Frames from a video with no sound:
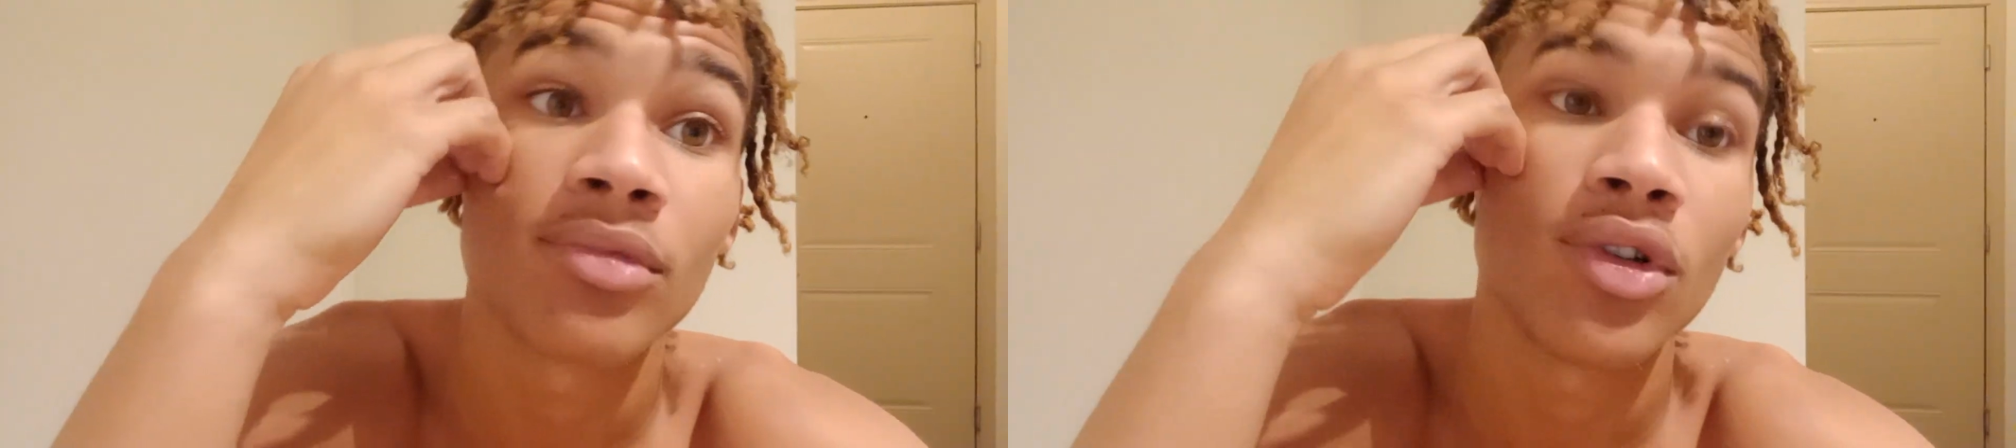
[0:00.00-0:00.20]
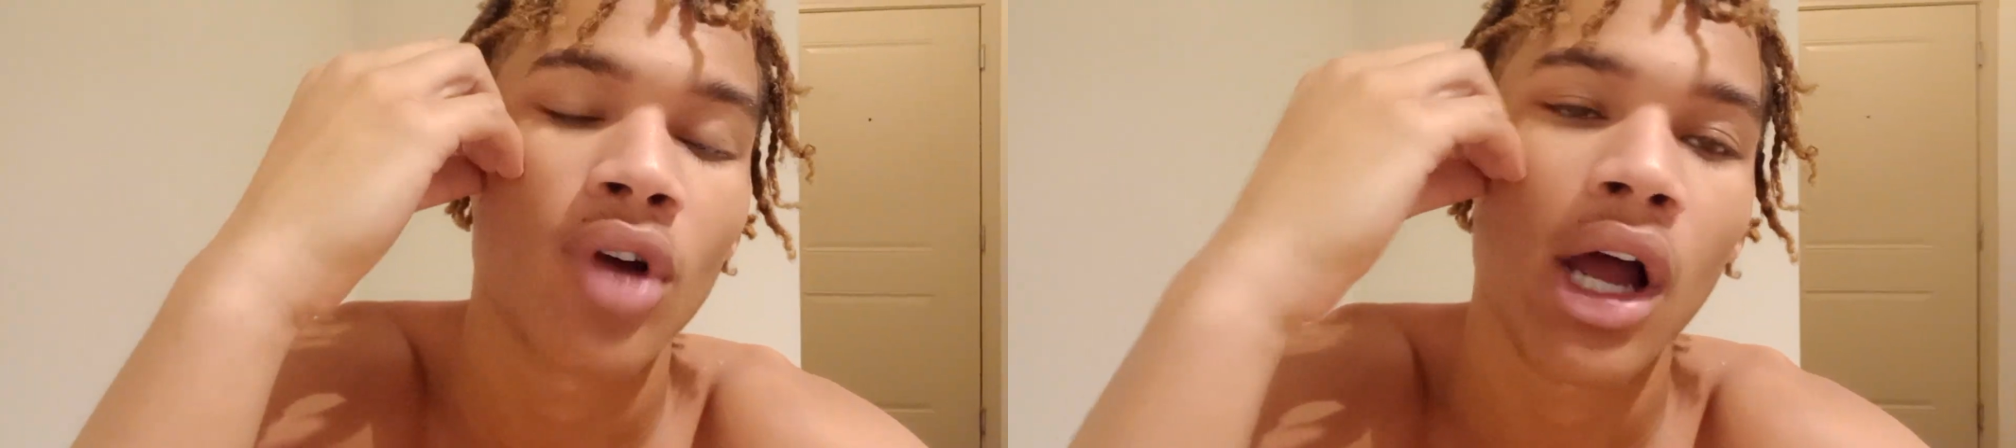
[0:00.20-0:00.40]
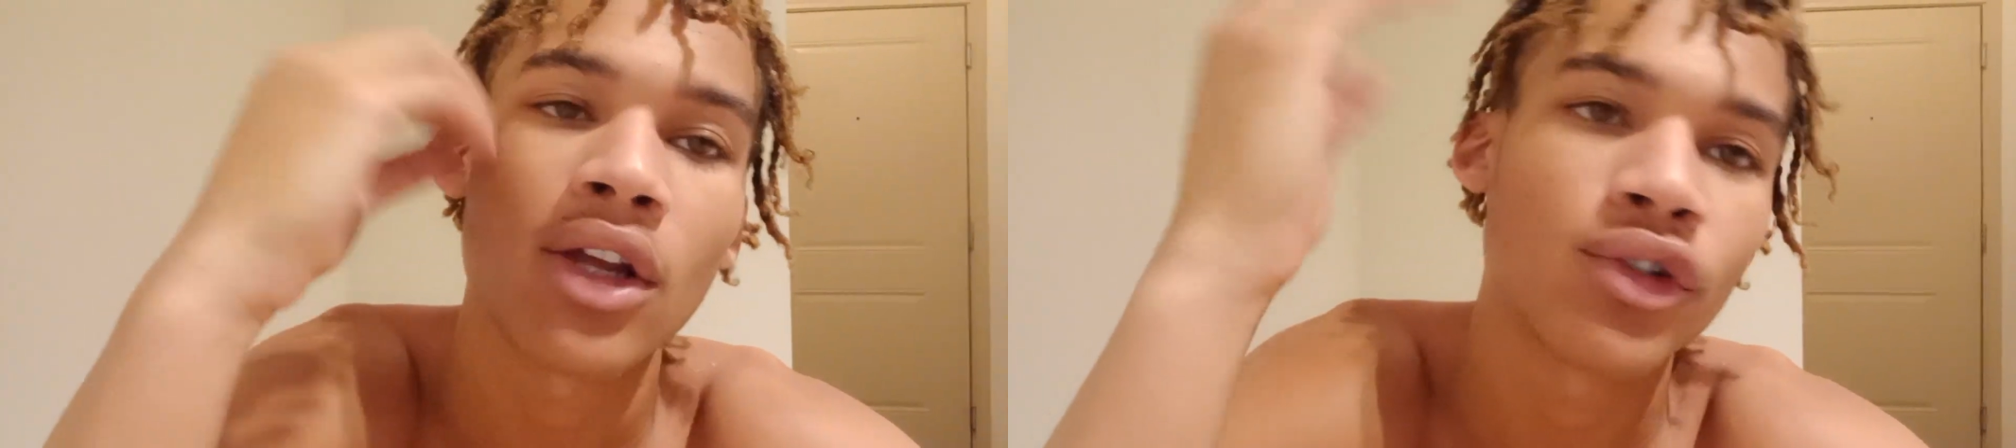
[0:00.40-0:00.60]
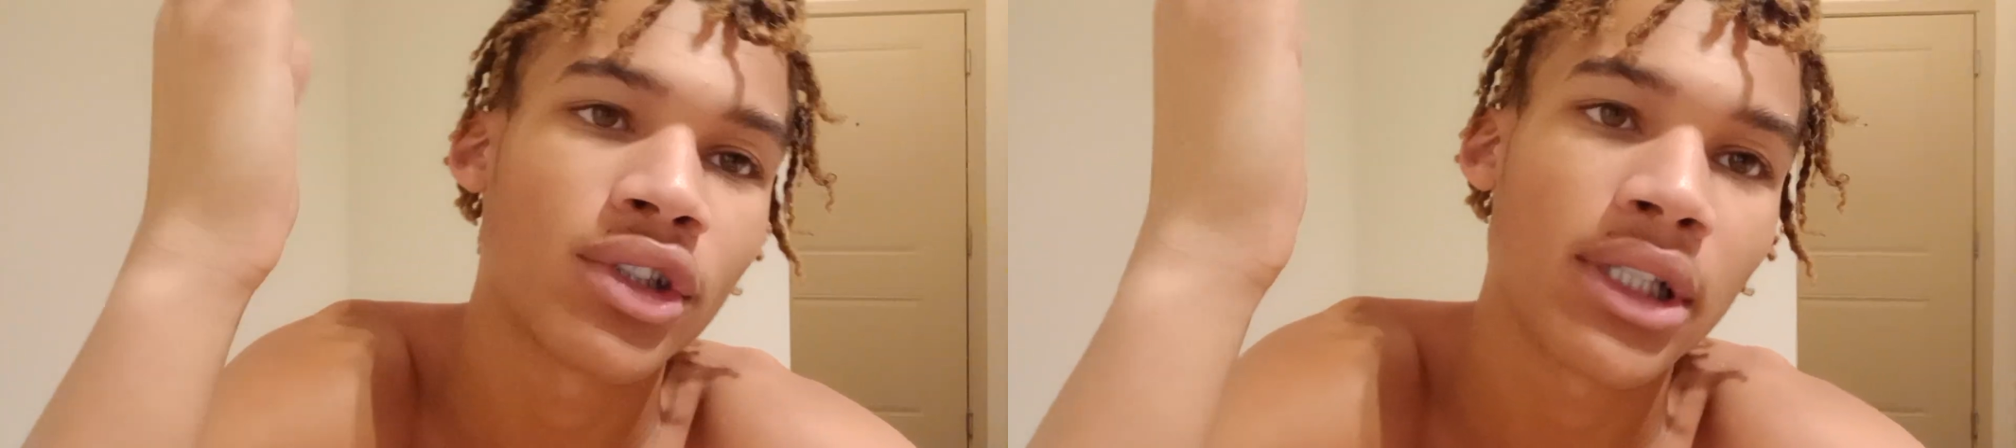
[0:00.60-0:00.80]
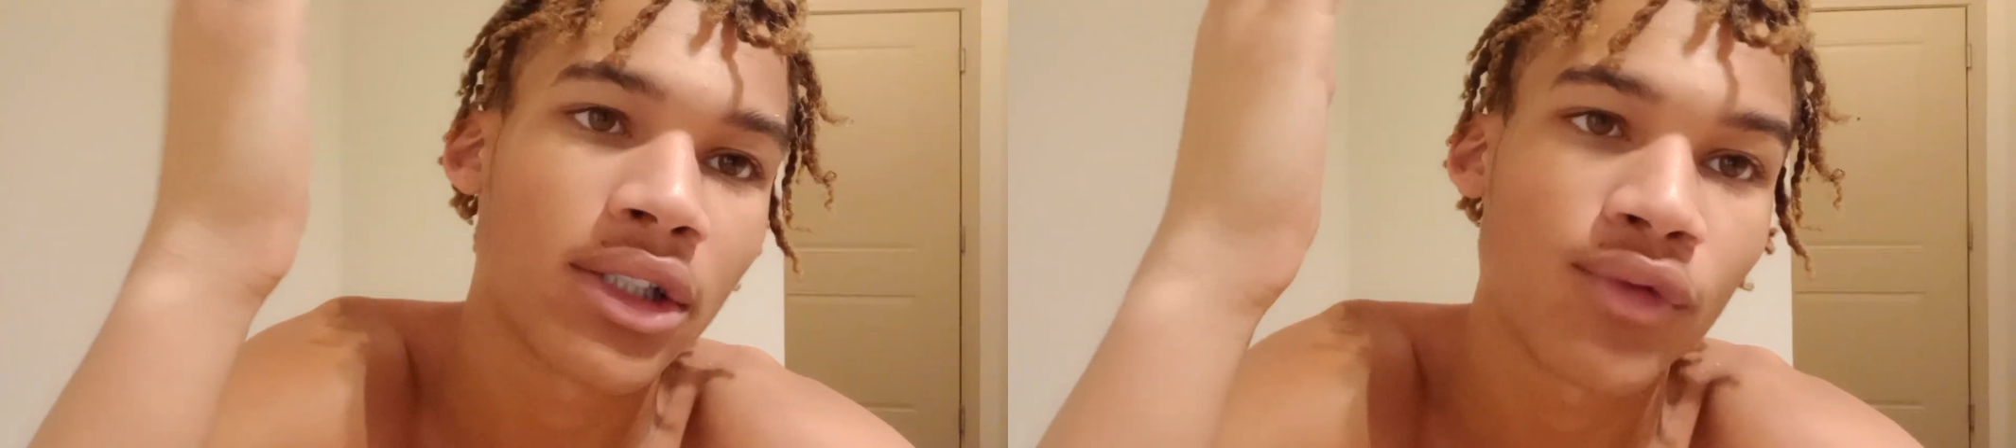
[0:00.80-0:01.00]
You know, I
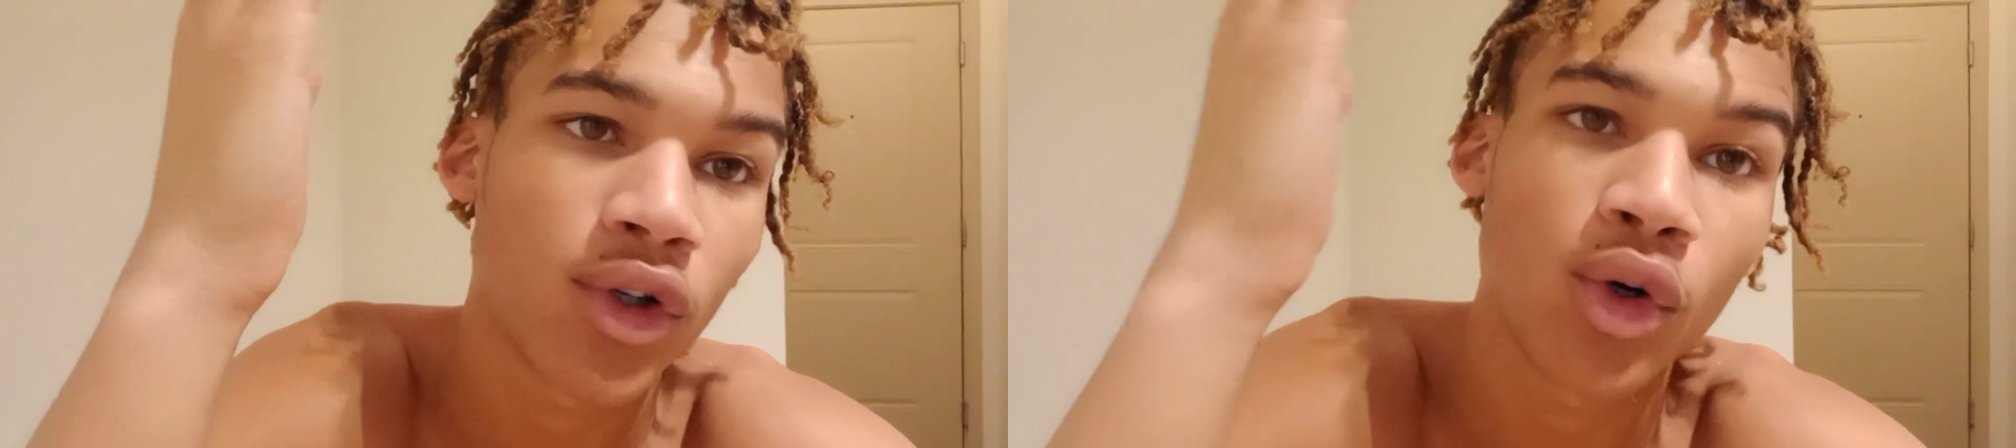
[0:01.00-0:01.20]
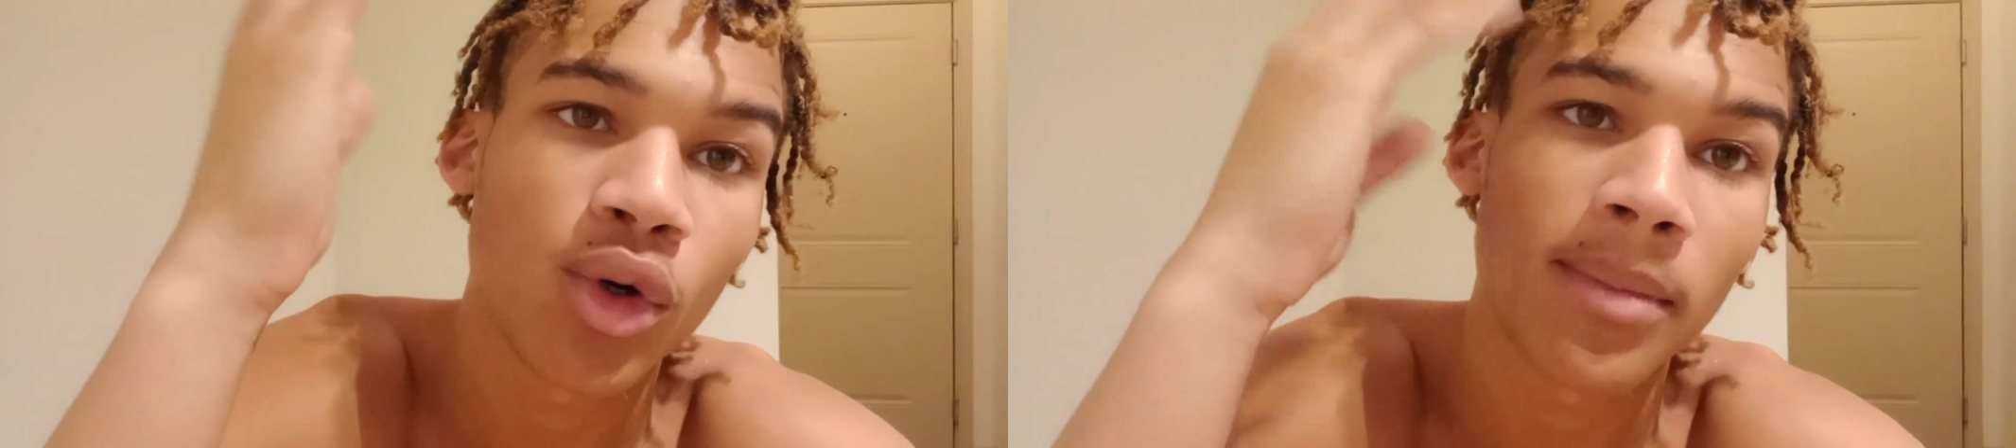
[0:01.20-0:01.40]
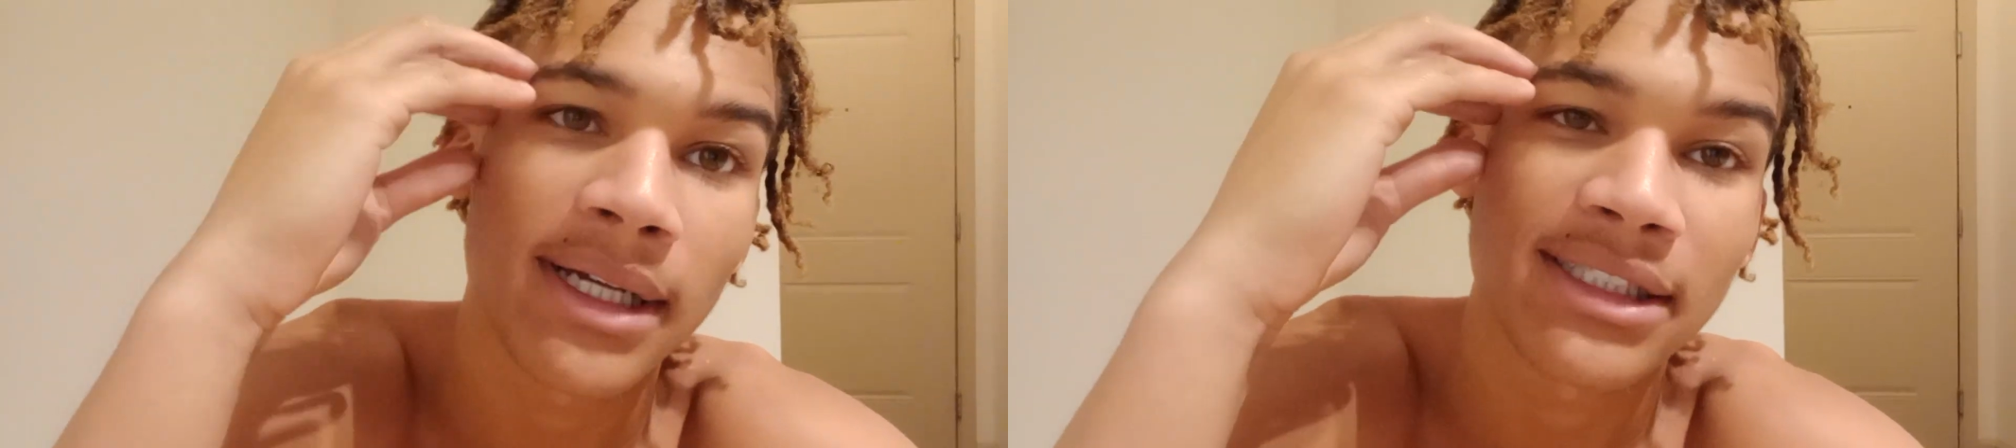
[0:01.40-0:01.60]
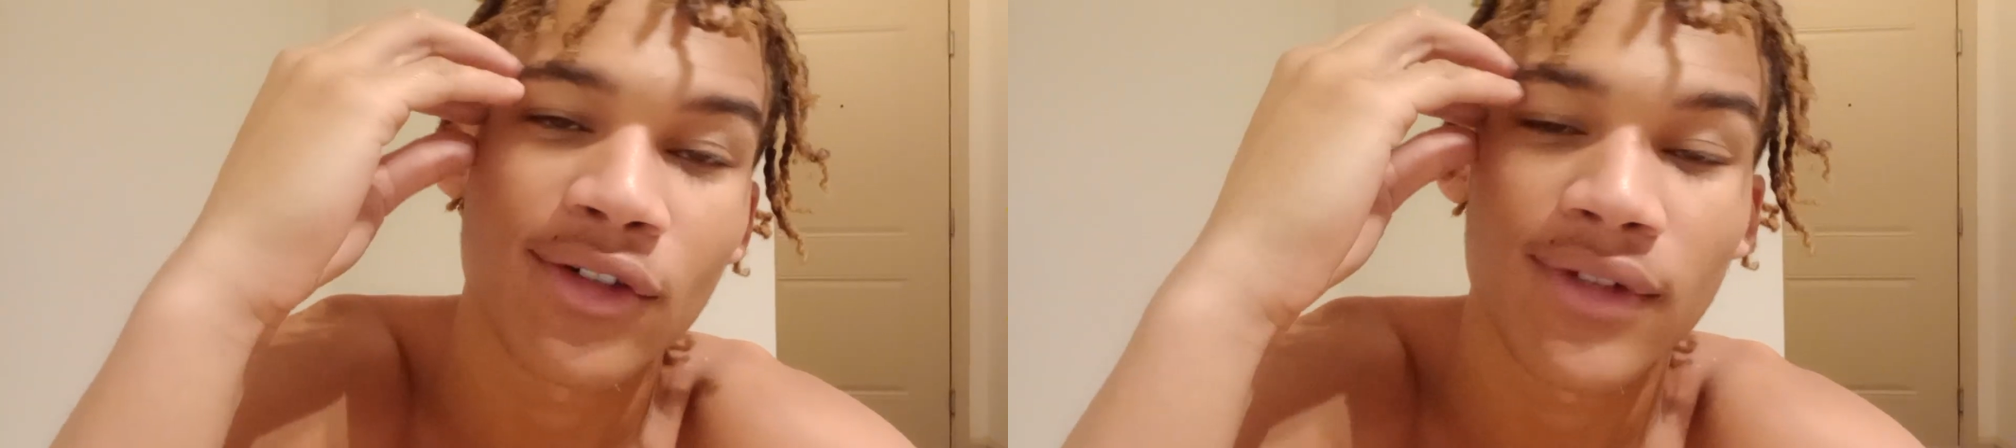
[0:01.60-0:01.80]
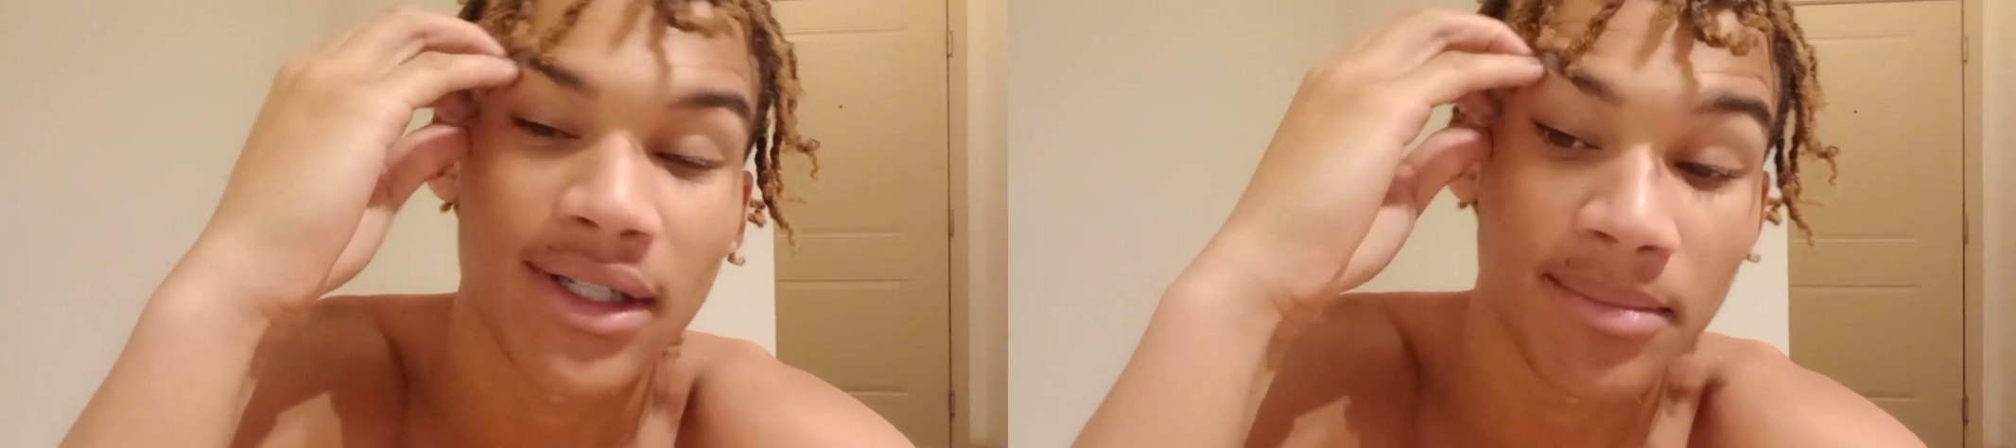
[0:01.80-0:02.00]
usually record
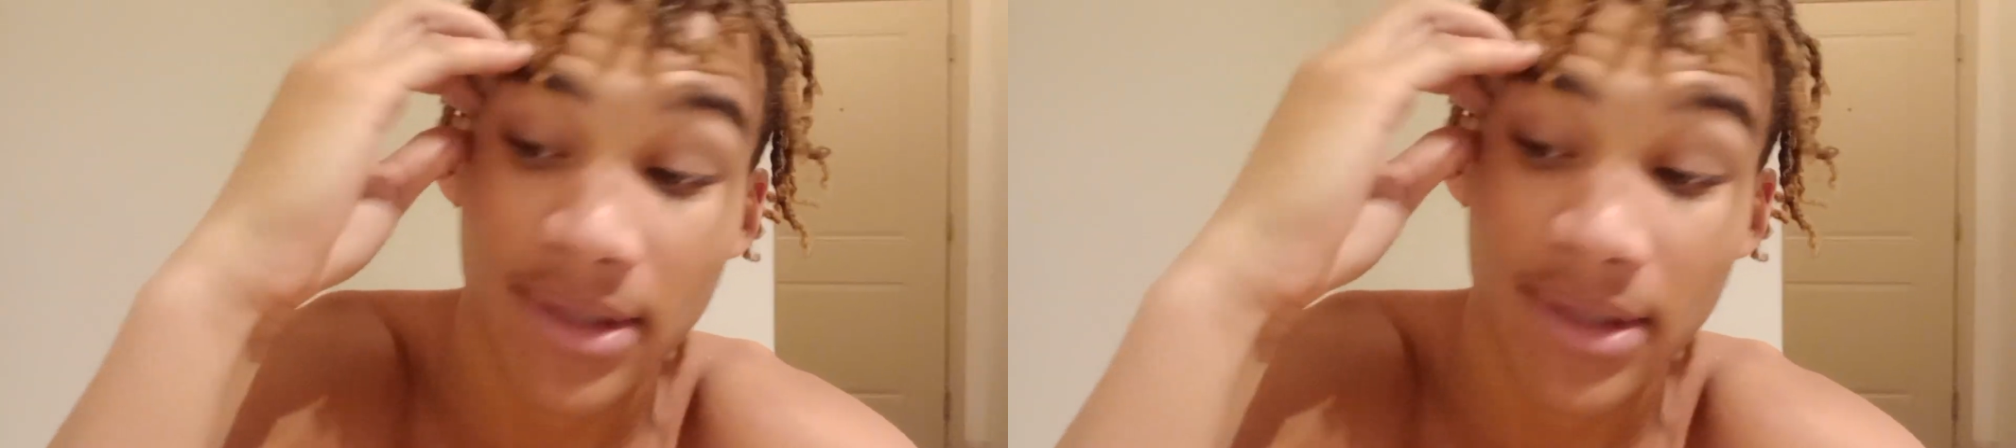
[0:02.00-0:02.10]
myself eating,